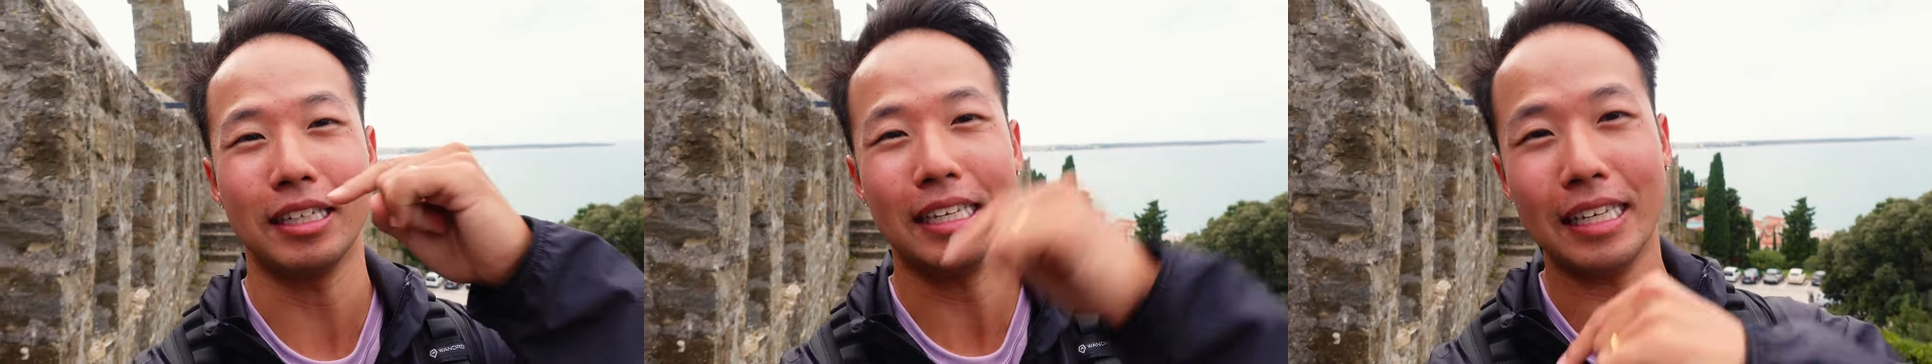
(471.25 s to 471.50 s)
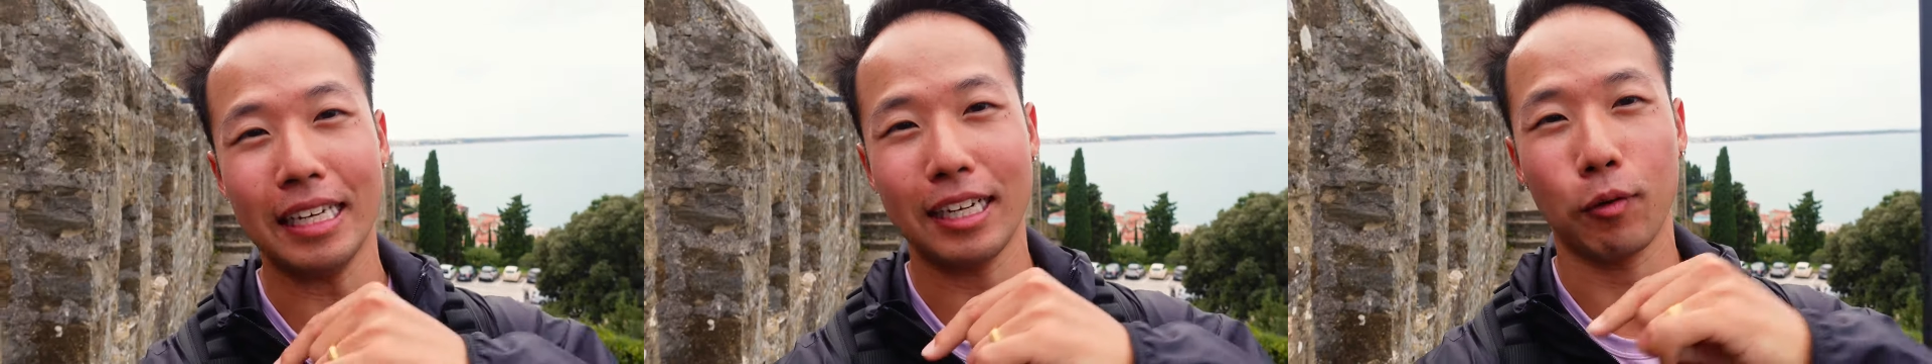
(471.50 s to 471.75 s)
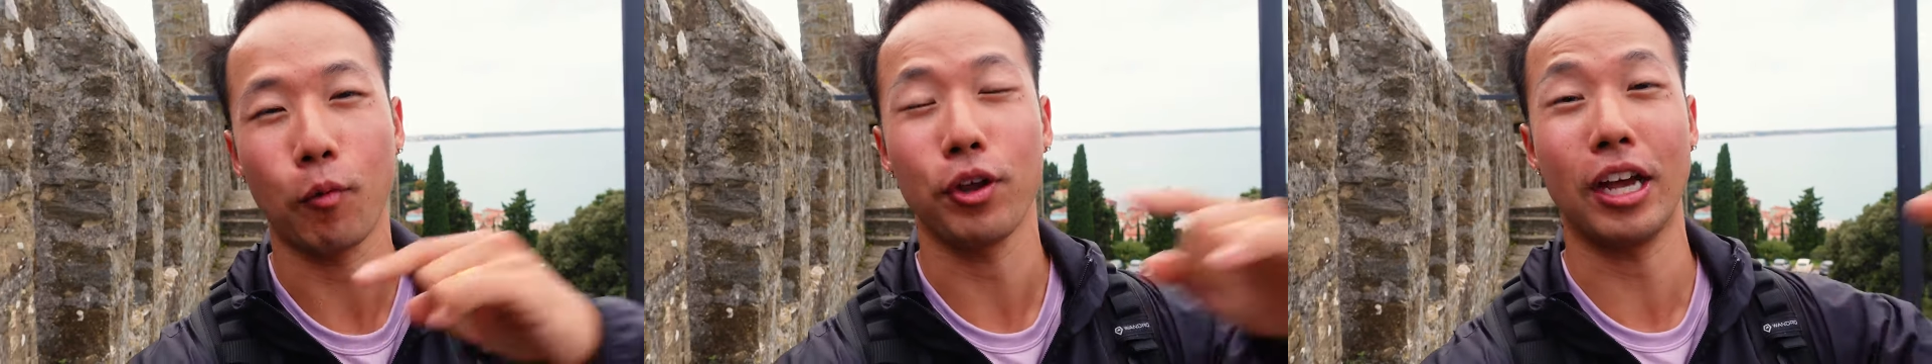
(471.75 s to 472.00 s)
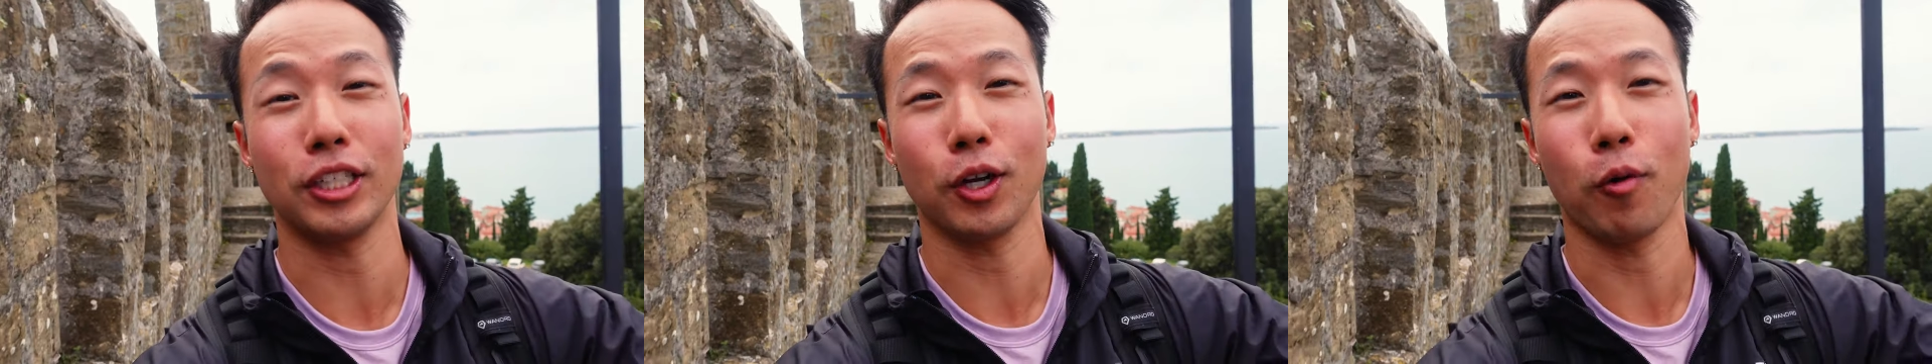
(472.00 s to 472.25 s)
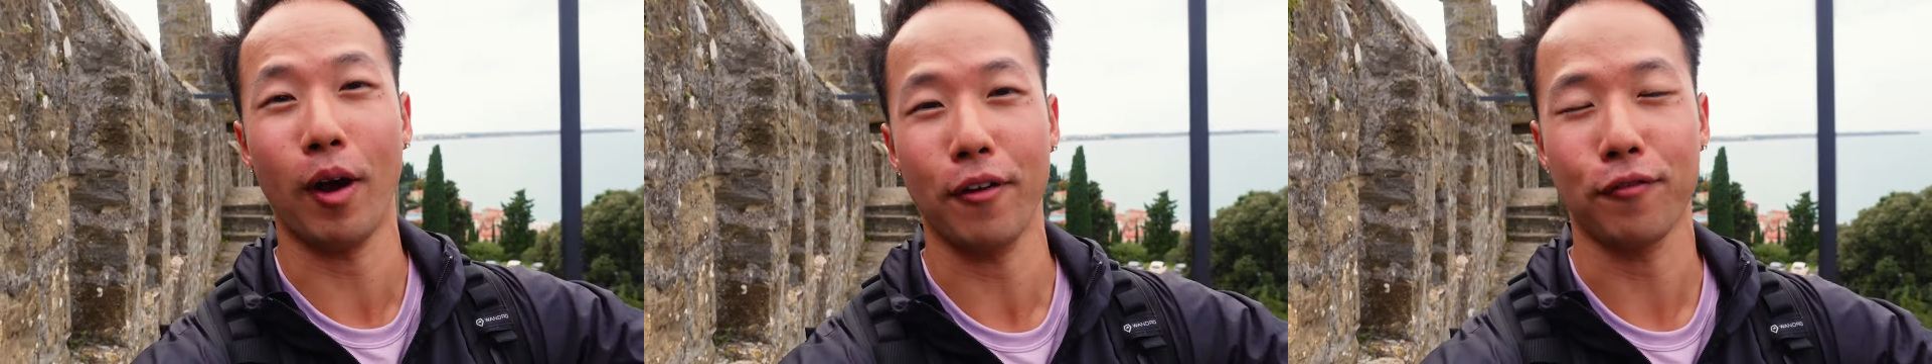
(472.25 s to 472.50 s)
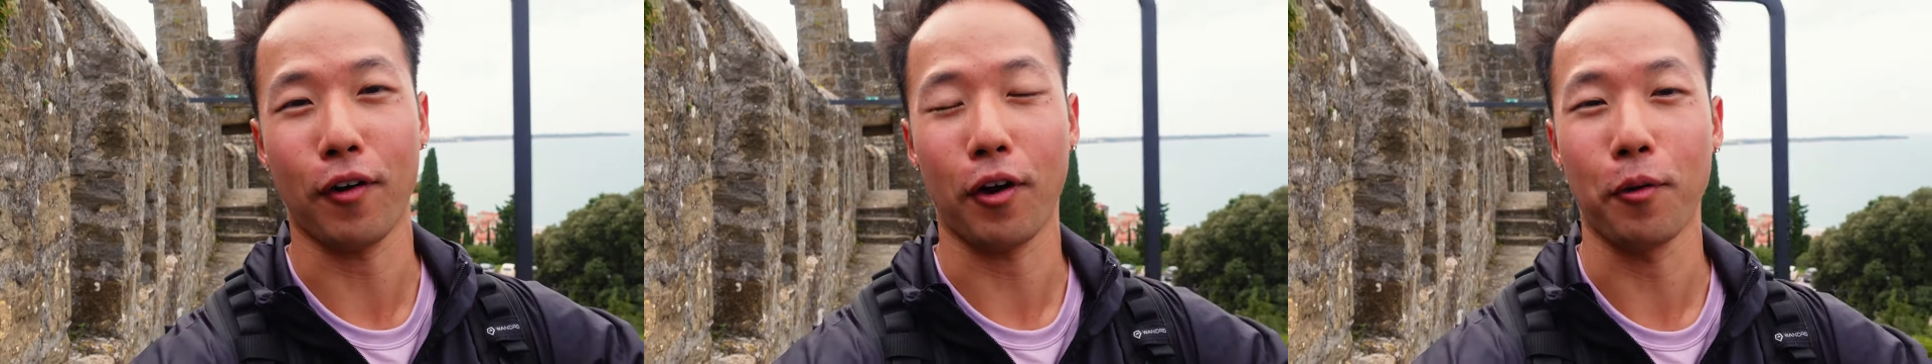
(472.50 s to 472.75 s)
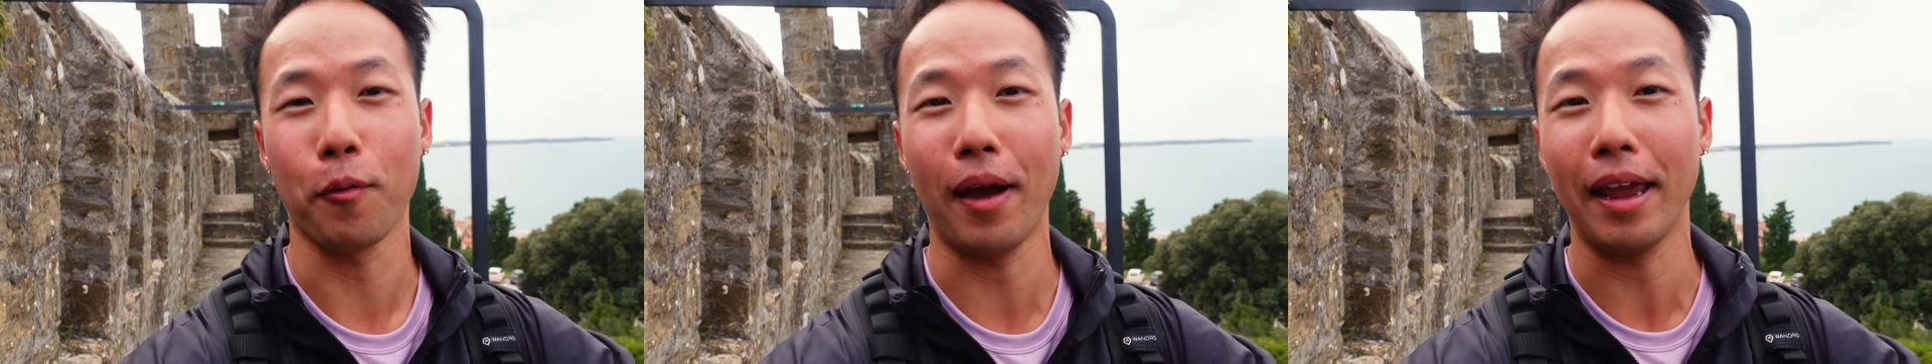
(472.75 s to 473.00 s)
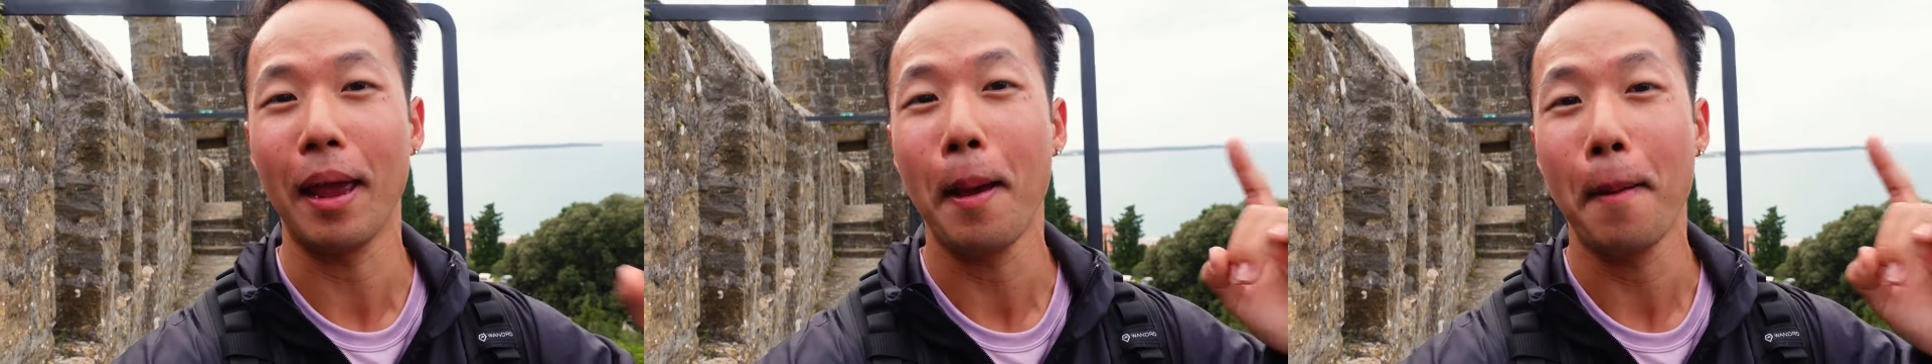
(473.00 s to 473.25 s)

to here where you're actually quite far away.